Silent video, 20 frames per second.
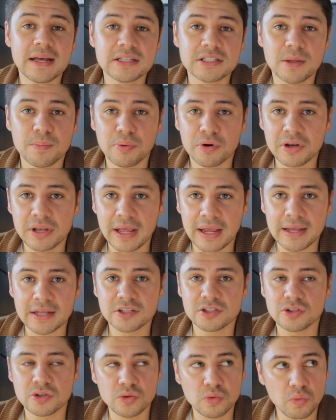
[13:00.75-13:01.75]
as it
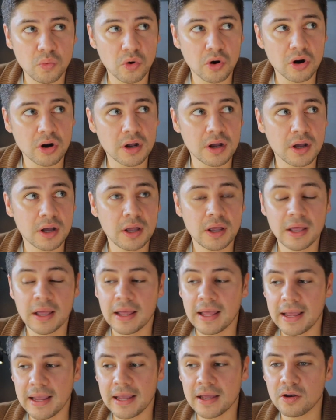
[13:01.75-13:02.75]
pertains to work
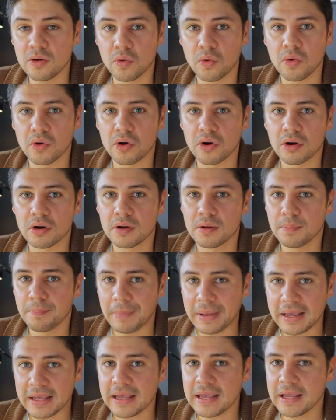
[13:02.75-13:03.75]
and or
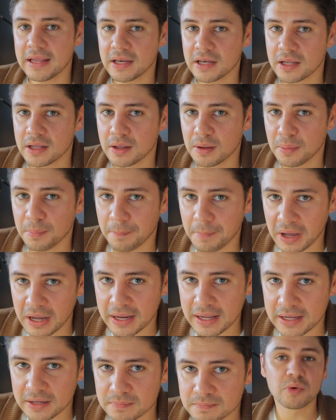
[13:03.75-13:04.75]
making
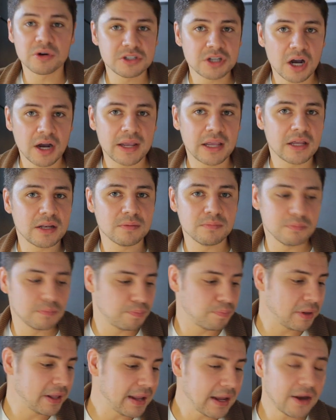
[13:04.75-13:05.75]
money. We're talking
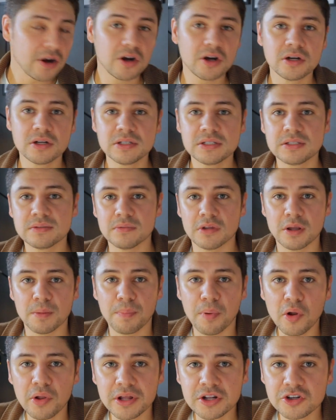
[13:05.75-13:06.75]
planners,
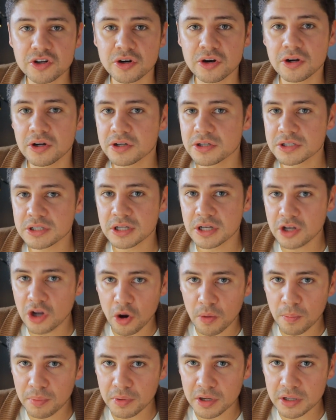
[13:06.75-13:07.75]
bullet journals,
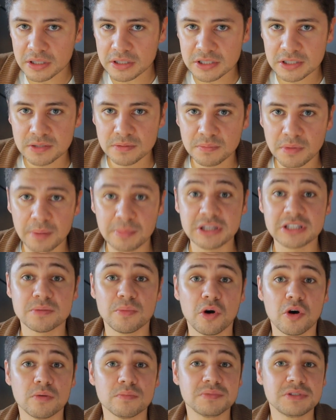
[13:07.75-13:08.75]
notebooks, maybe some
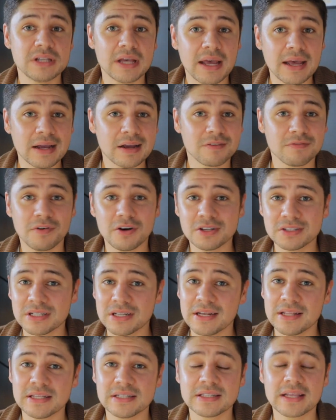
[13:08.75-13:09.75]
home tech falls
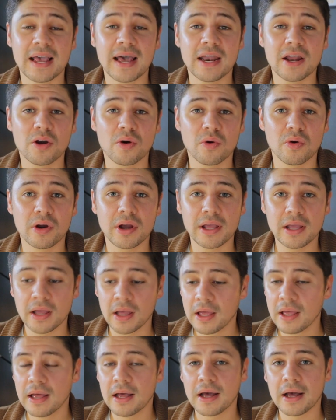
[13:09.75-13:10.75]
into this category,
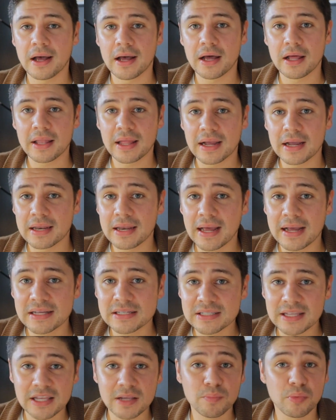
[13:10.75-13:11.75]
like a
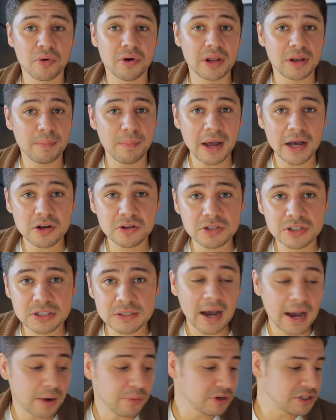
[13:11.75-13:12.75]
nice keyboard and mouse.
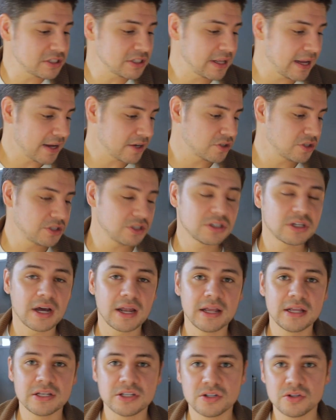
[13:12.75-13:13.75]
I recently actually just
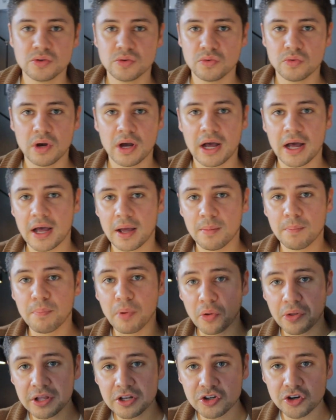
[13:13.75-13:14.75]
got into
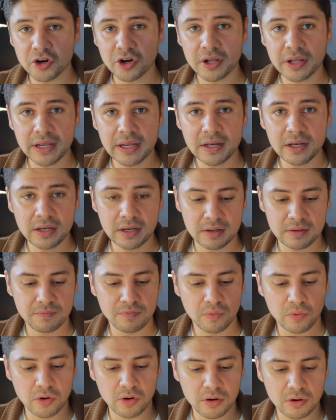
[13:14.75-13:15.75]
bullet journaling
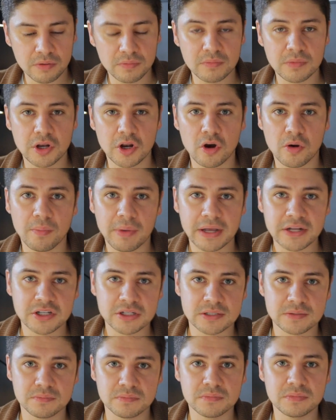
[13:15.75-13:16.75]
for my
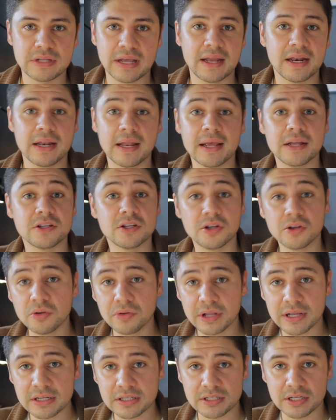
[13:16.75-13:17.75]
just day-to-day to-do
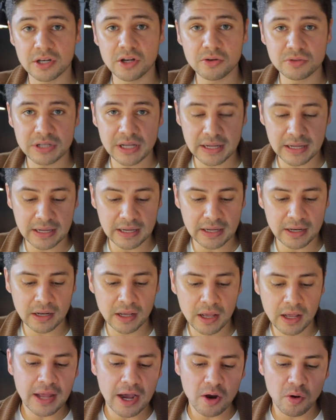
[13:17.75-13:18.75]
list and
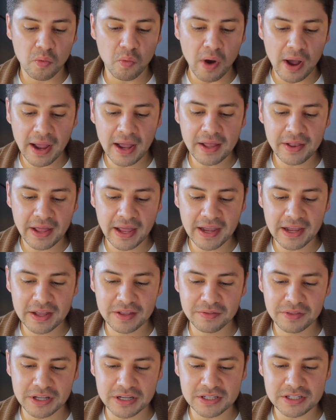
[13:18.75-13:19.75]
note-taking. Now, why I
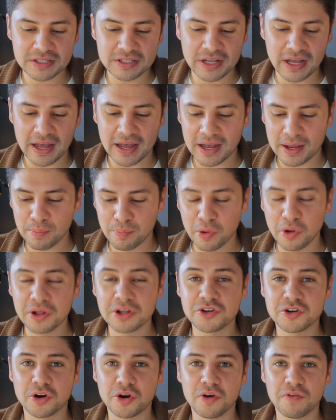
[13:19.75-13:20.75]
like this
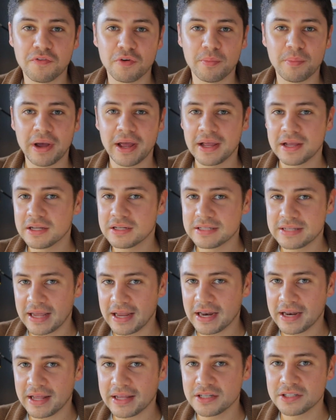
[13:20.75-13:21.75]
bullet journal for my
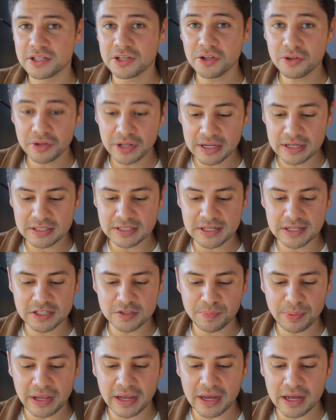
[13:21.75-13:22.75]
day-to-day to-do list is
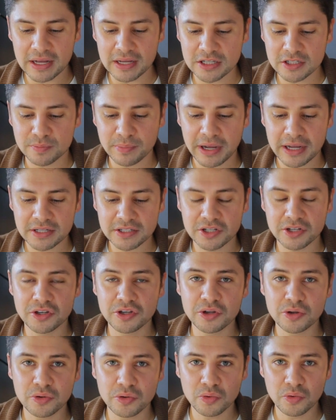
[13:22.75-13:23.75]
because my
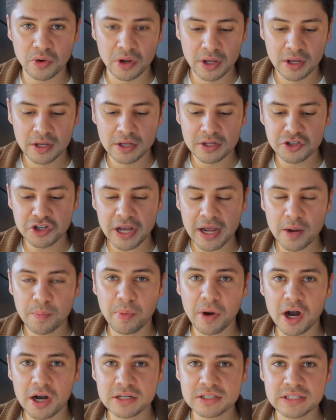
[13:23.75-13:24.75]
to-do check
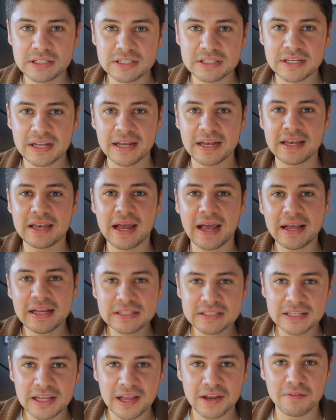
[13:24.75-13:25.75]
boxes stay
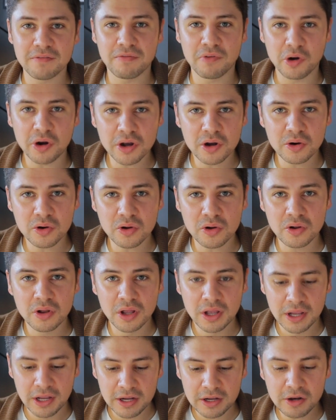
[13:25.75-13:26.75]
nice and vertical.
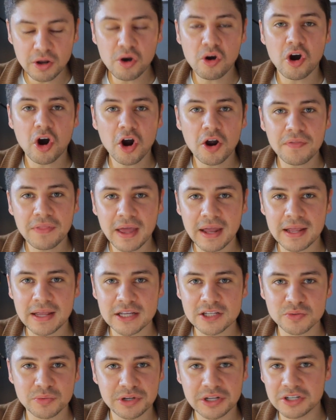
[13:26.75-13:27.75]
You know how hard that
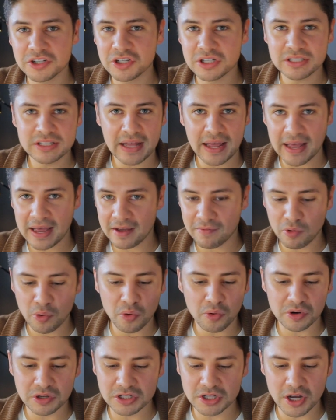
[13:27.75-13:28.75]
is when you just have
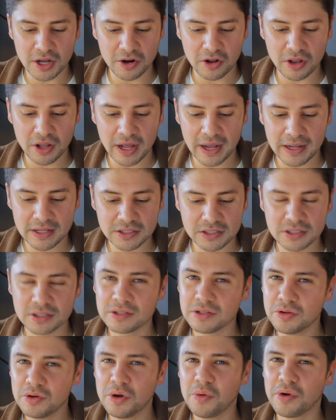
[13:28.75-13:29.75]
horizontal lines.
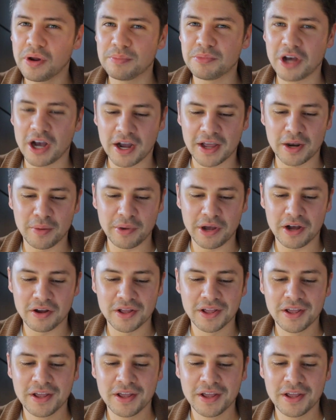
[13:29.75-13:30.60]
You know what I'm talking about.